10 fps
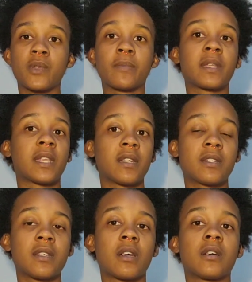will be
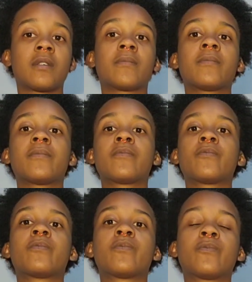linked,
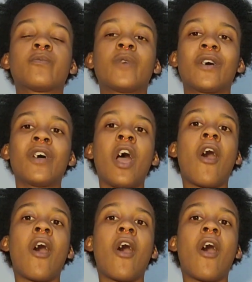well,